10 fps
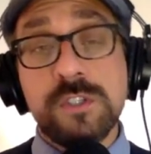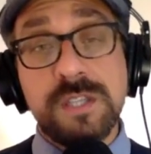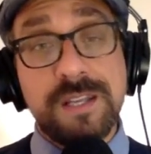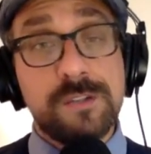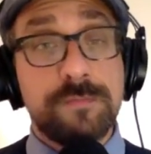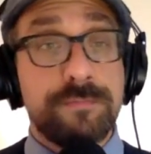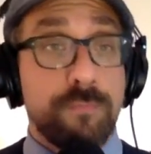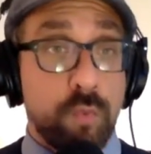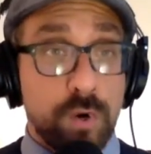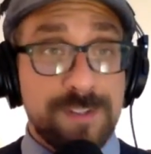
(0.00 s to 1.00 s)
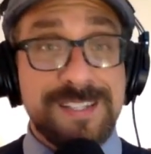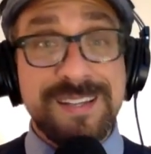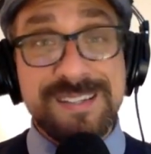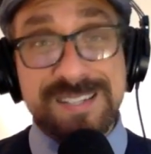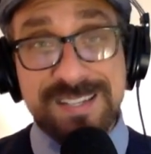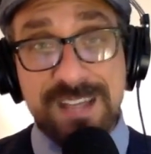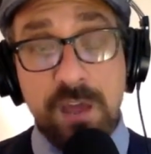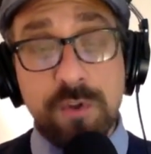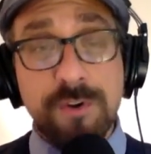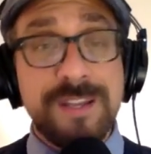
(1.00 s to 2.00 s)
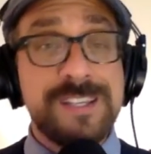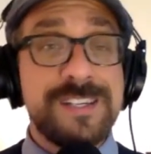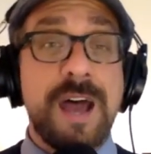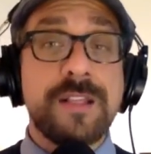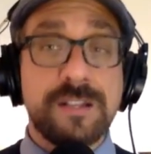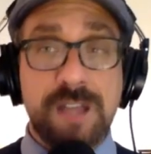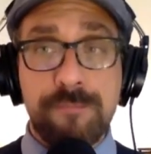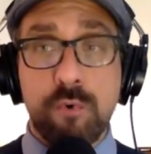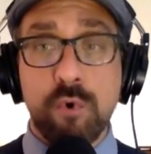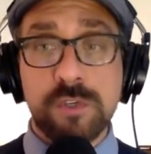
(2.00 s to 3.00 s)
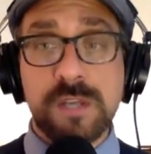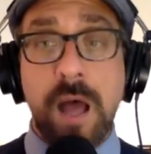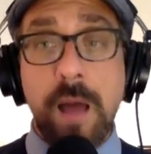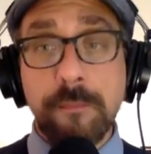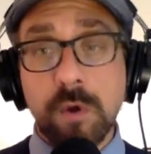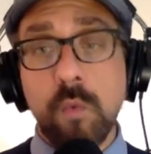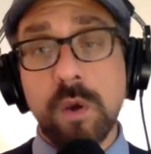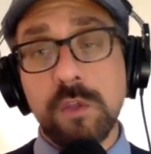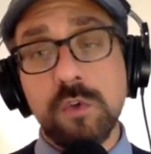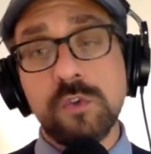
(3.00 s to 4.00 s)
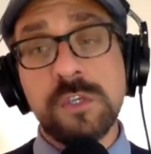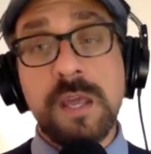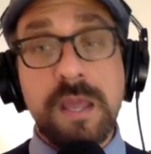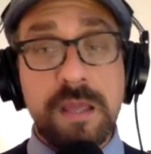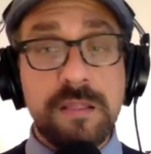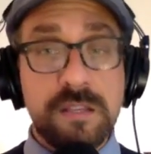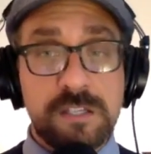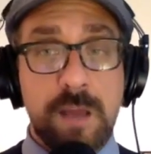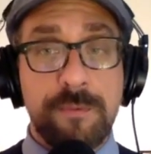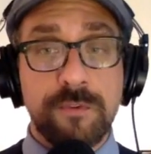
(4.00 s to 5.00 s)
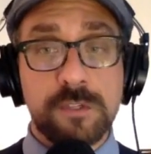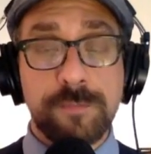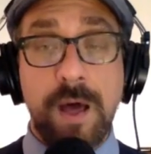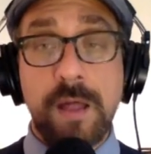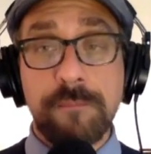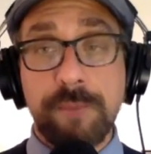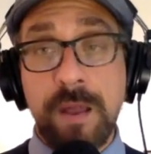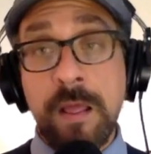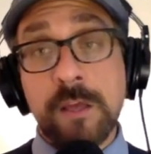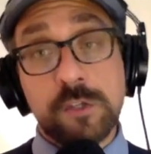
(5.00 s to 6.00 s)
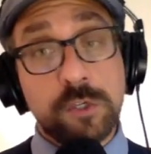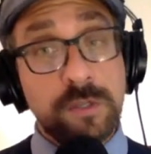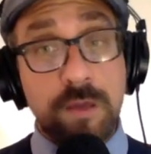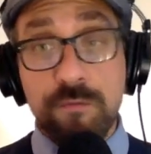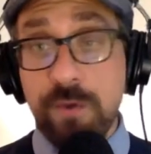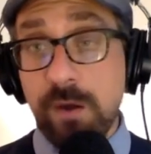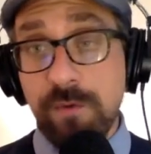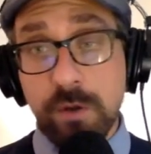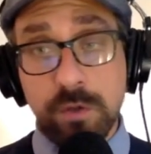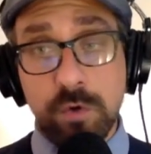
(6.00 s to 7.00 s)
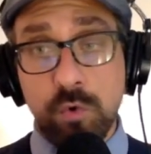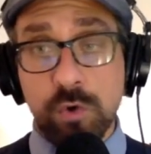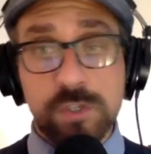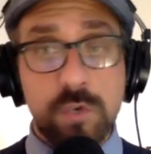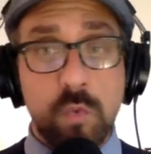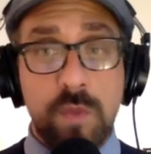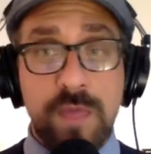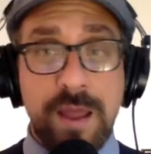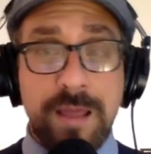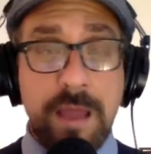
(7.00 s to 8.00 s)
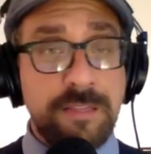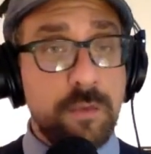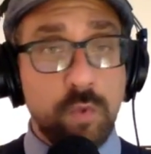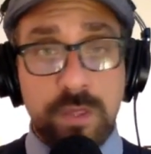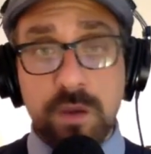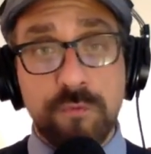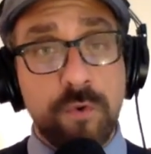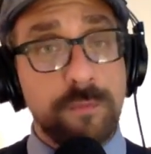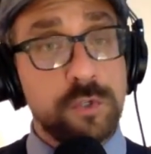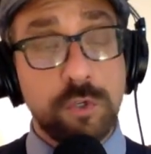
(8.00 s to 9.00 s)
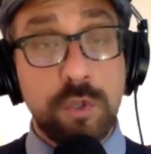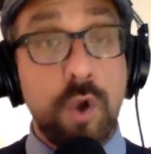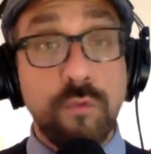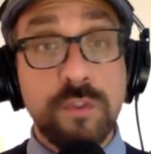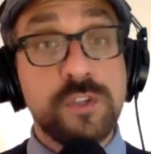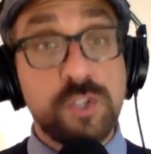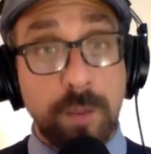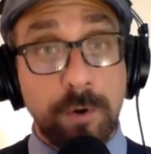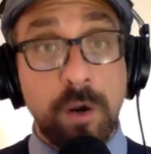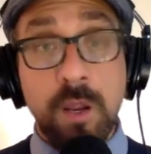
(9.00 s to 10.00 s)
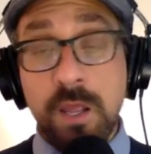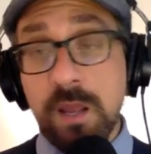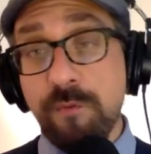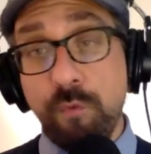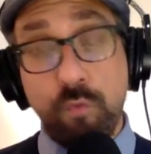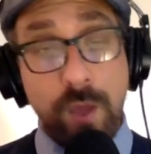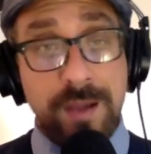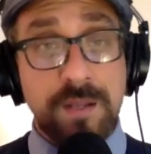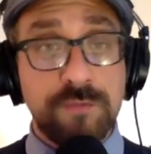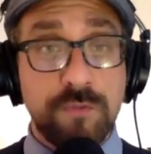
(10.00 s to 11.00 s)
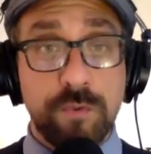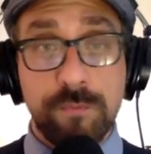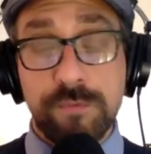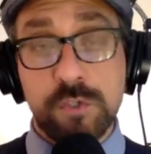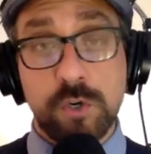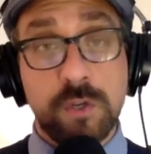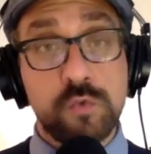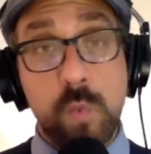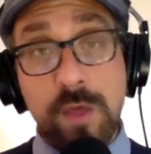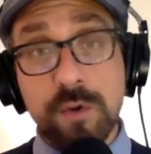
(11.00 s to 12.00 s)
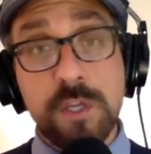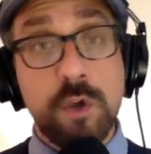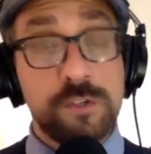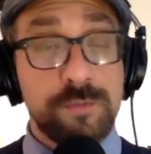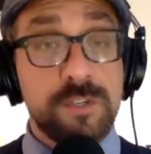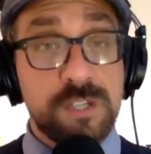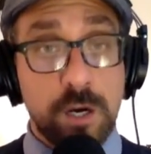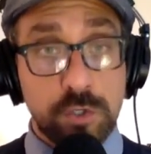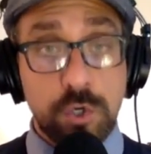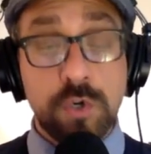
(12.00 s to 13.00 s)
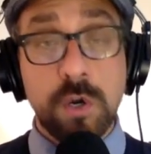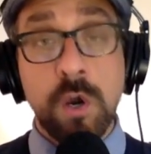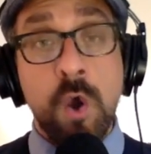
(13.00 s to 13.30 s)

things working together, he's not the type of horse that I'm going to want to use in this type of a spot. But certainly a very, very good horse, and one that I think we'll hear from certainly over the summer in a variety of different circuits, whether he goes up to Saratoga